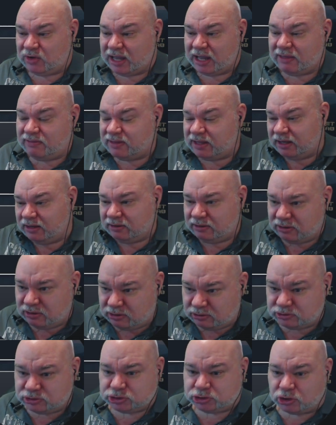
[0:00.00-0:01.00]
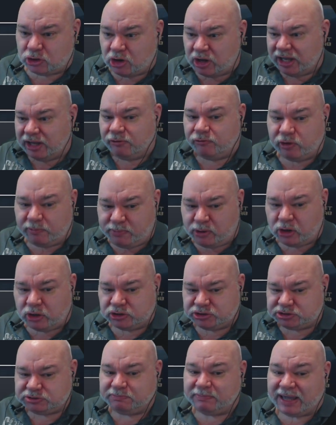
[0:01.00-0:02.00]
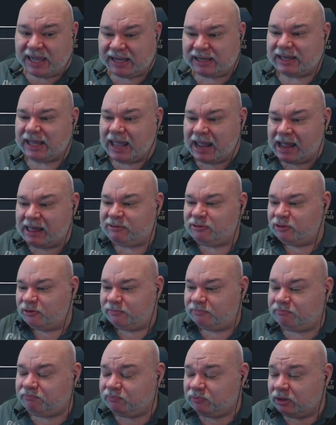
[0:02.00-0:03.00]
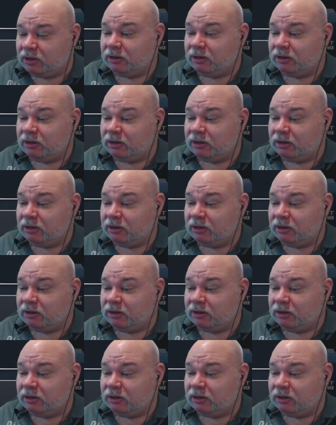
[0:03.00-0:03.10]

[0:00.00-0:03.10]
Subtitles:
and then try and riposte back at them.